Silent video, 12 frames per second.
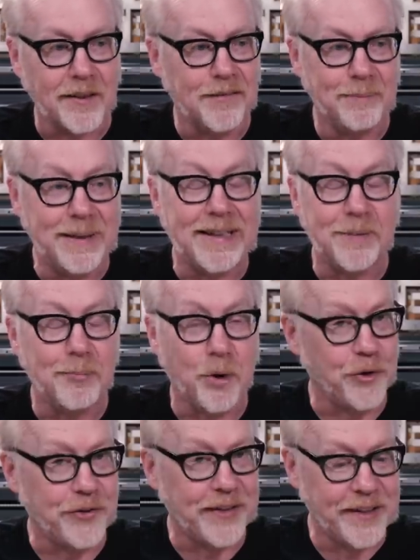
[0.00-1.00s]
of being a
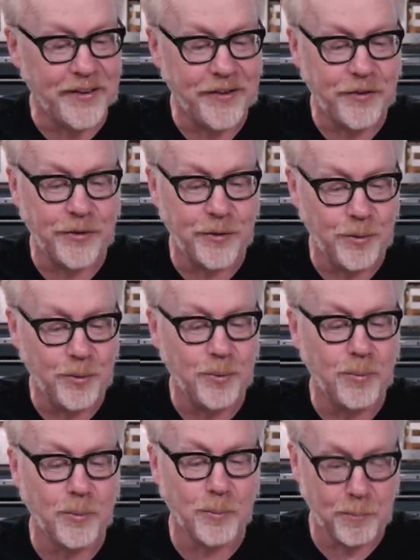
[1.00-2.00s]
person is
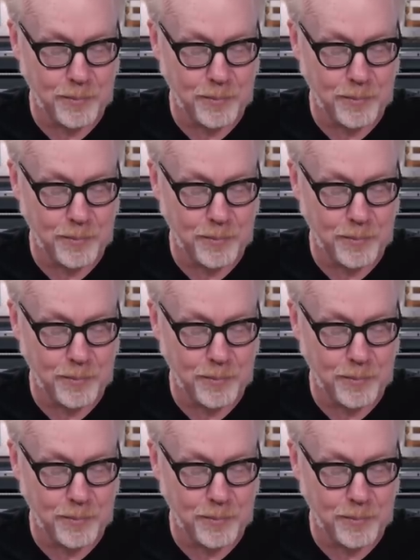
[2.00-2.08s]
to